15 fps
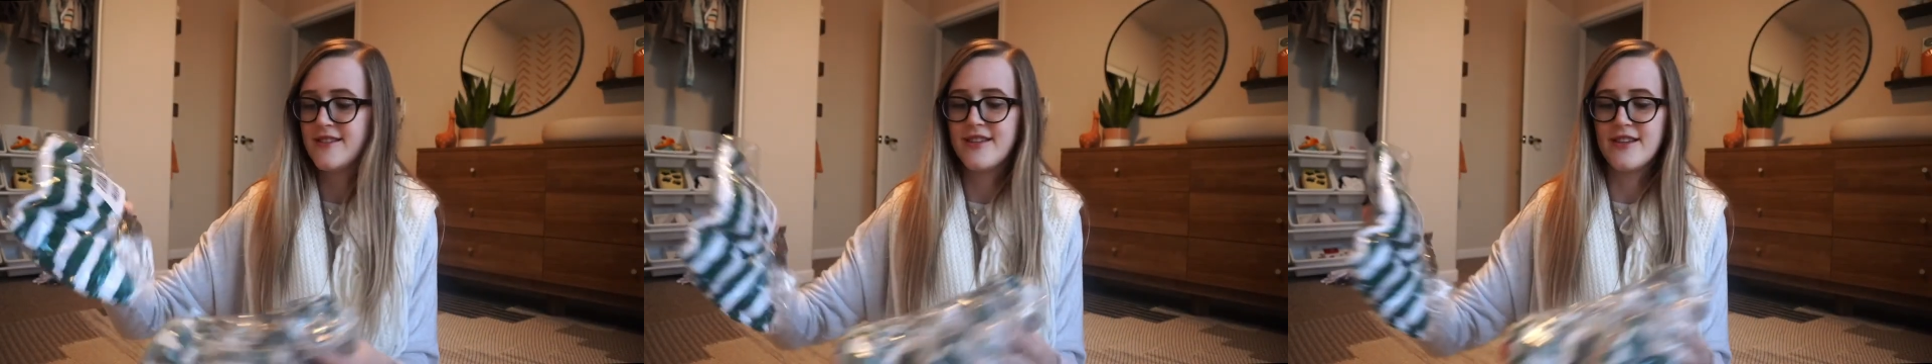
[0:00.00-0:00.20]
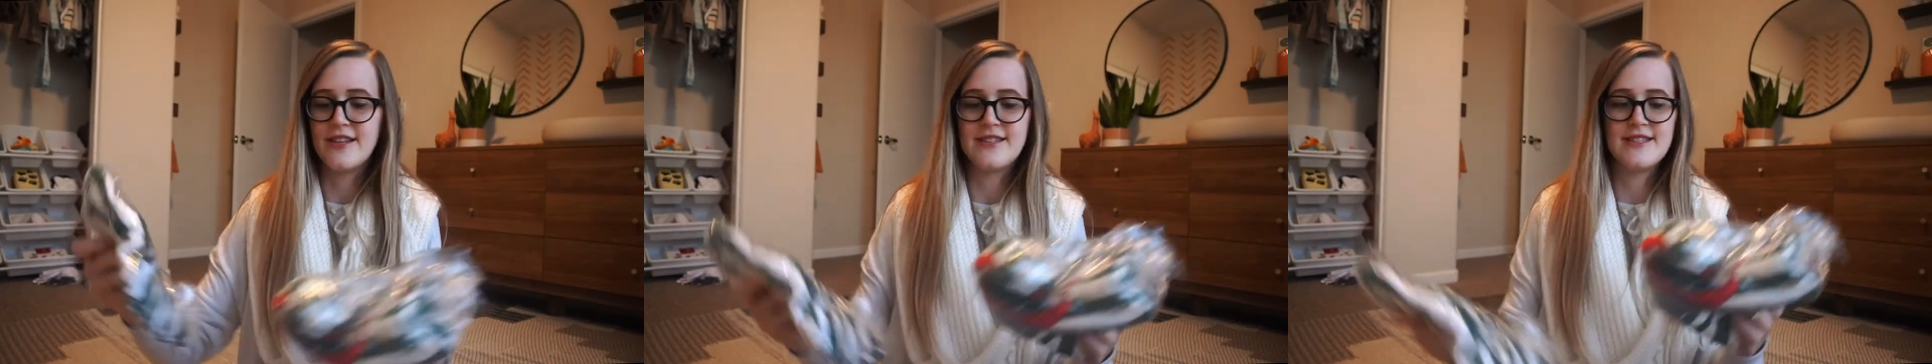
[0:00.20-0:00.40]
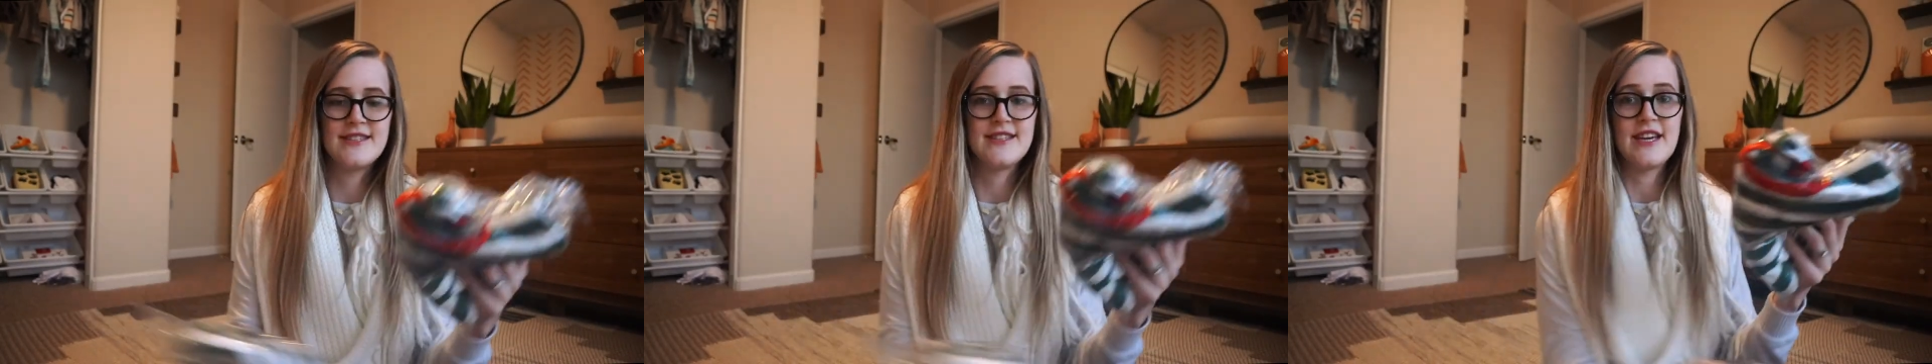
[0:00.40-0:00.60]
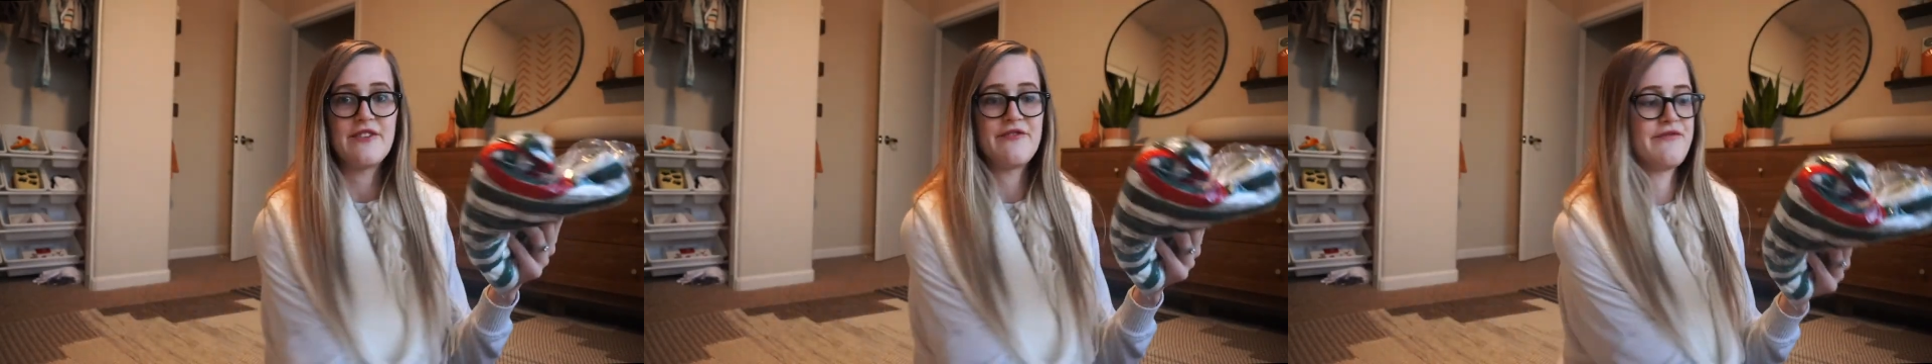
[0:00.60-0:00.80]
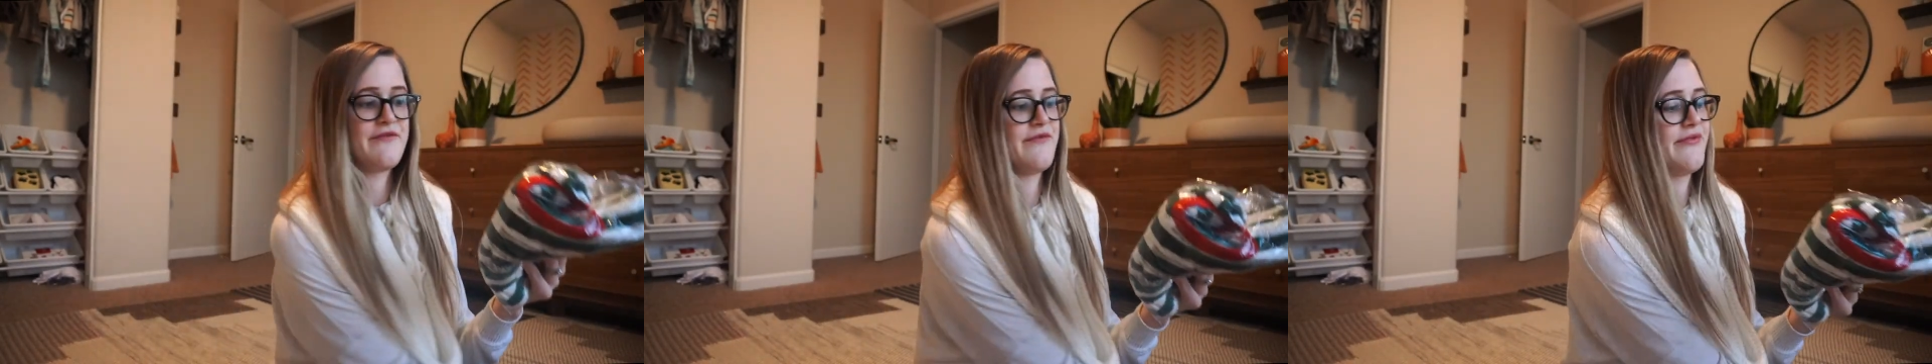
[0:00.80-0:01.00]
So let's see.
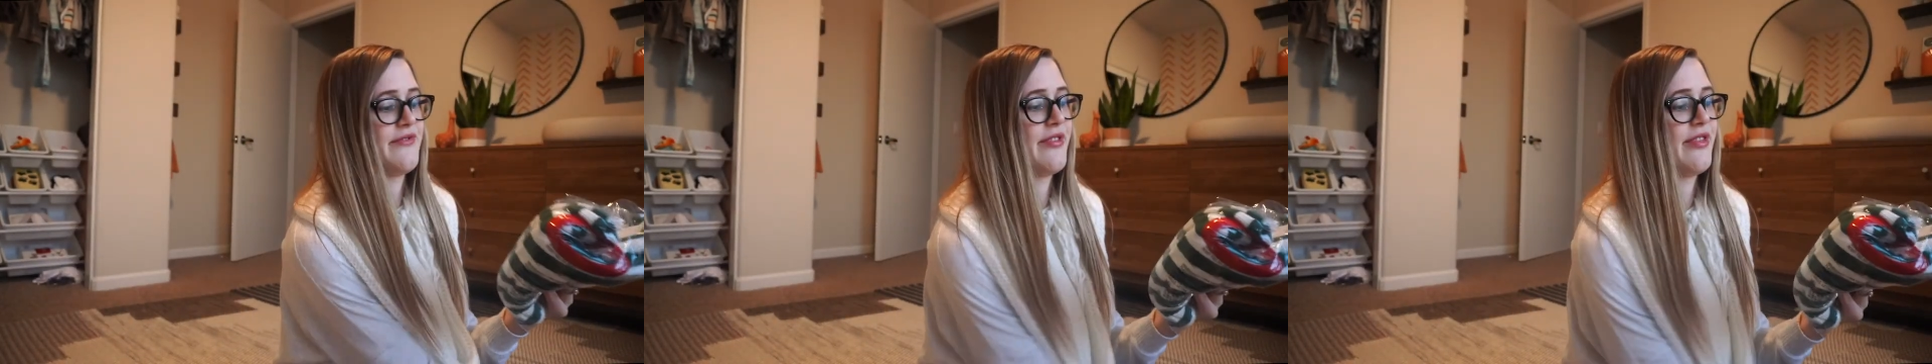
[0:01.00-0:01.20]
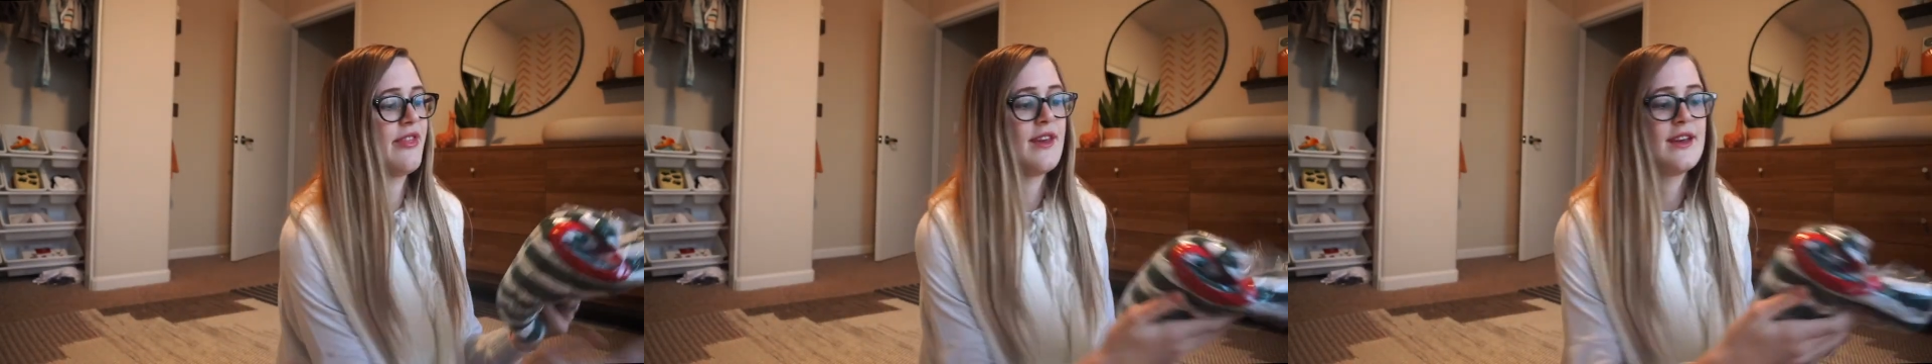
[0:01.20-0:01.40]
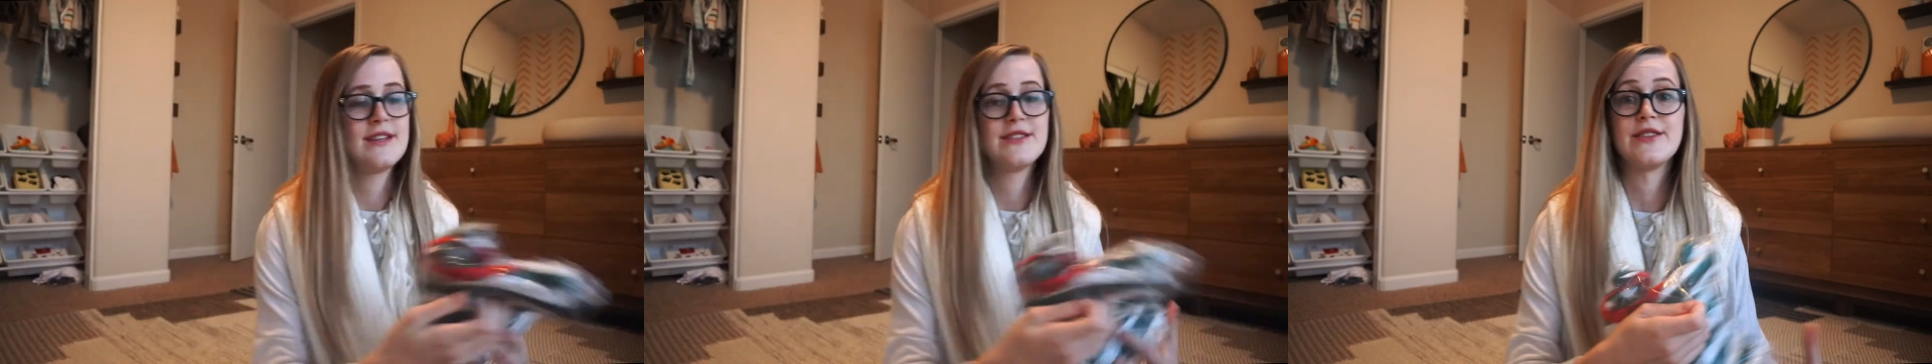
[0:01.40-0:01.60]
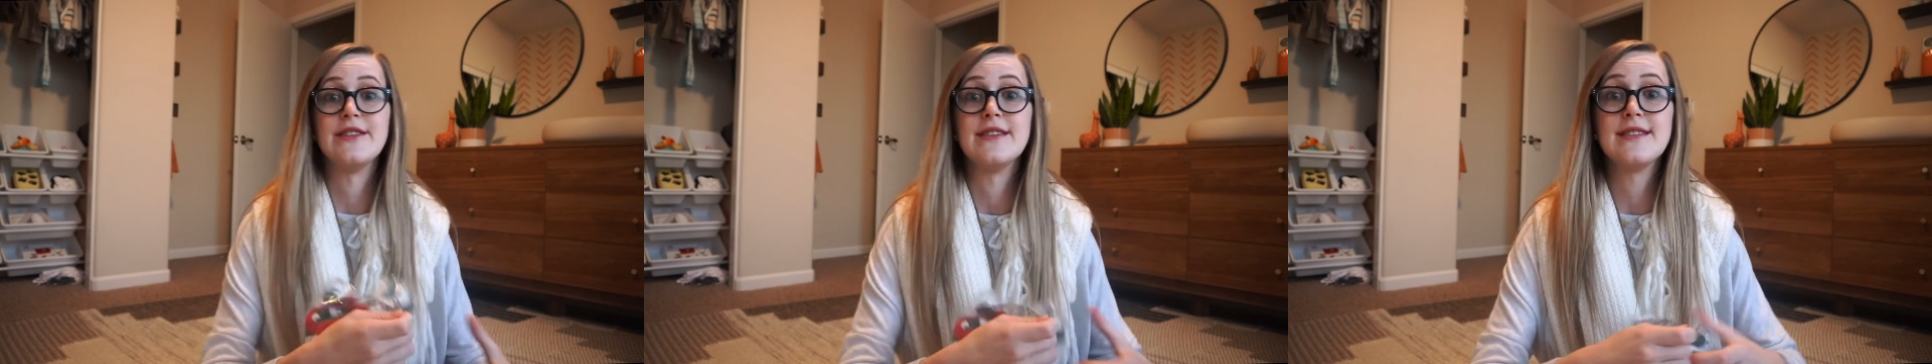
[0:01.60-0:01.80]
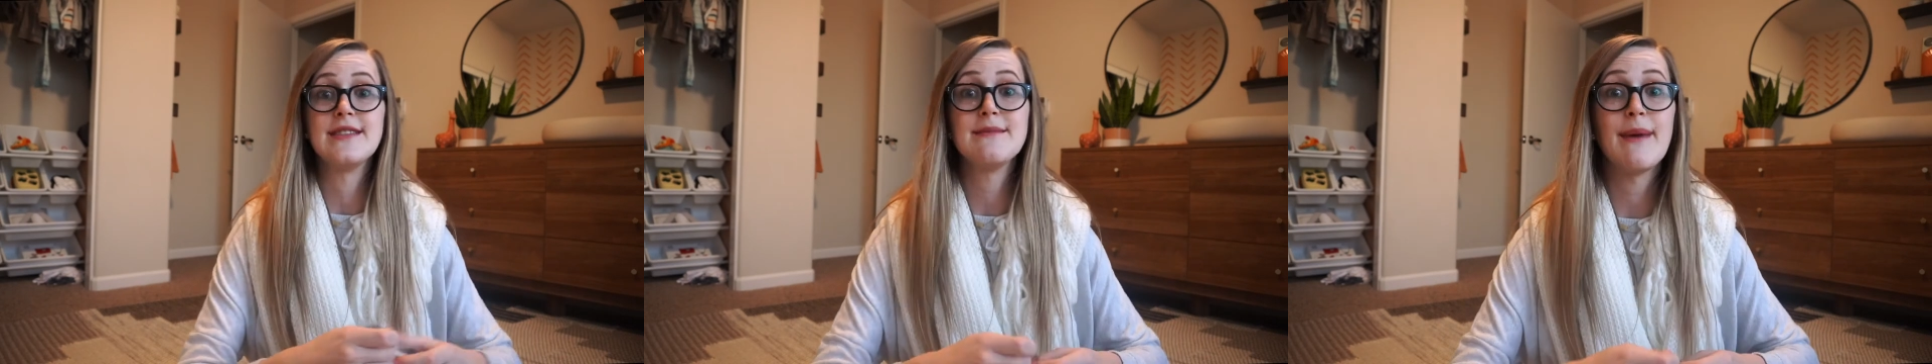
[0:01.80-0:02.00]
So
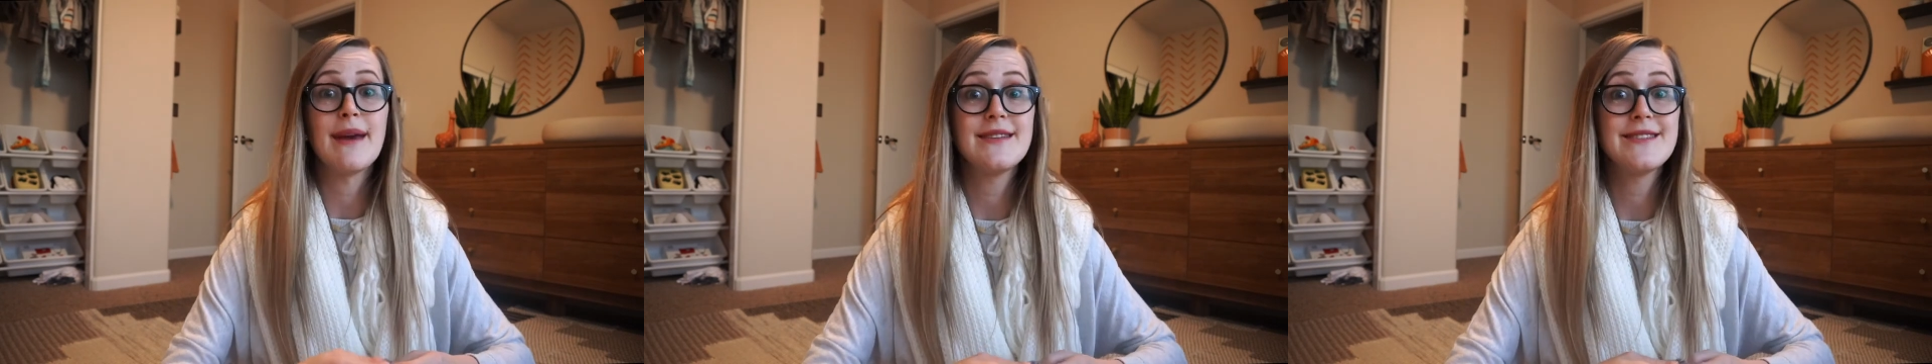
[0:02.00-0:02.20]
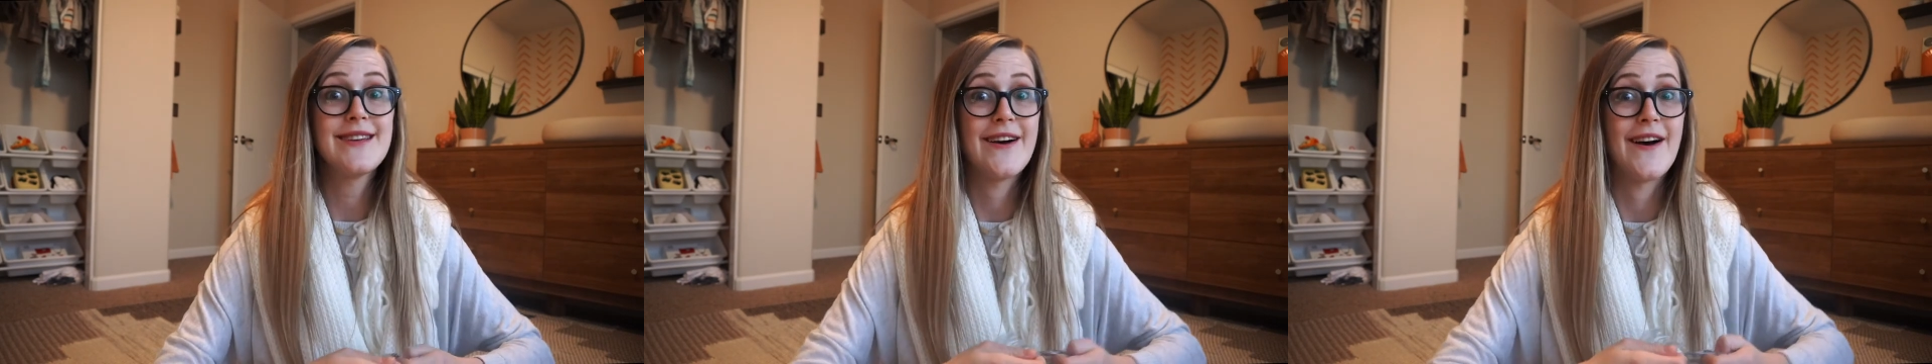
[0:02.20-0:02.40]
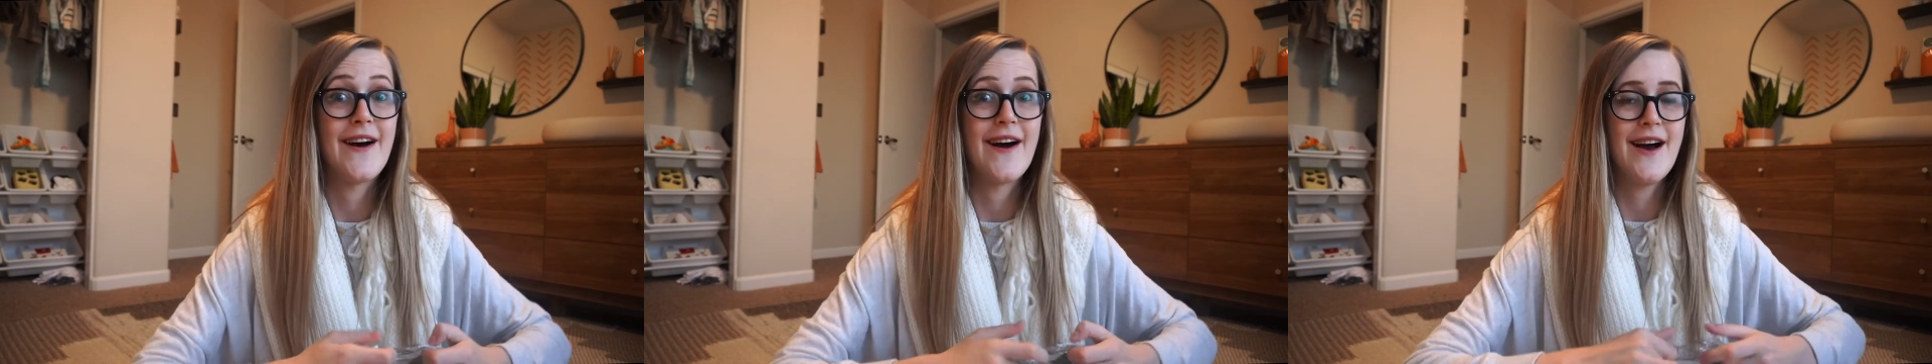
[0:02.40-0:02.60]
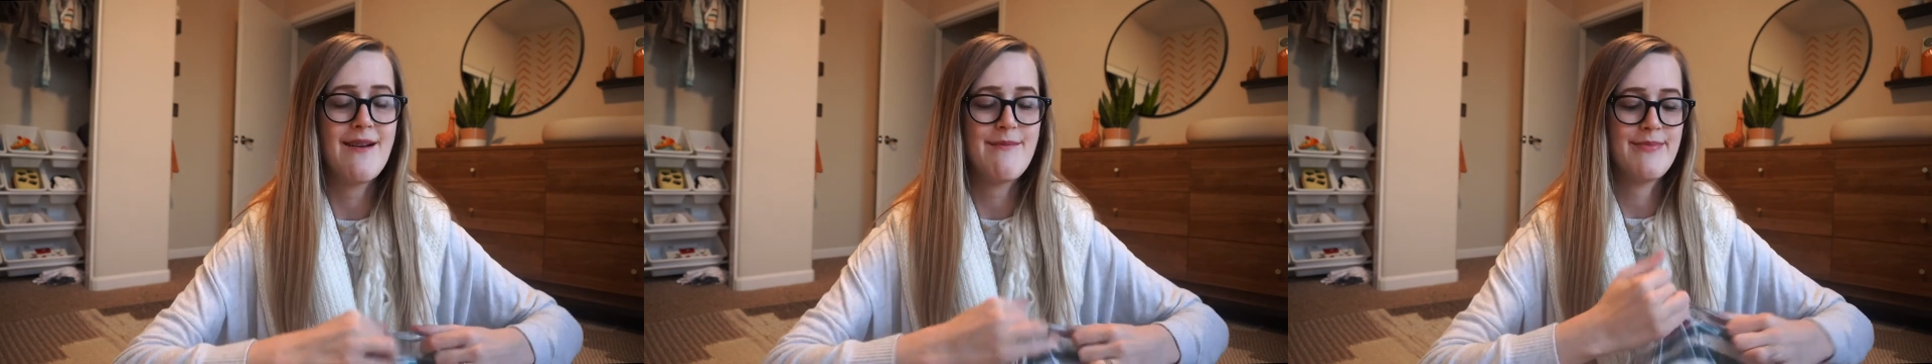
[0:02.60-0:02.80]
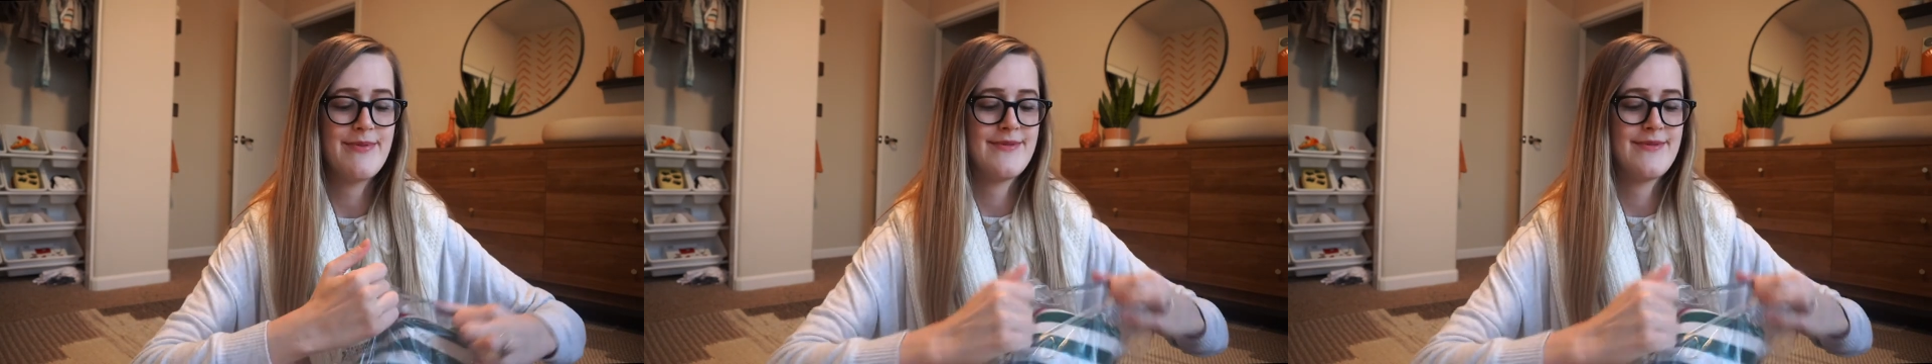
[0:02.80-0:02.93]
this is my top.